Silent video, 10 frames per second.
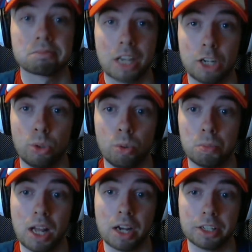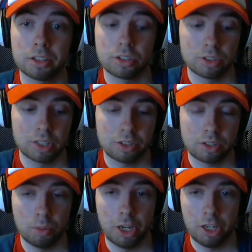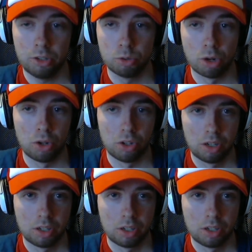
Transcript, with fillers: You block it because that's the way you roll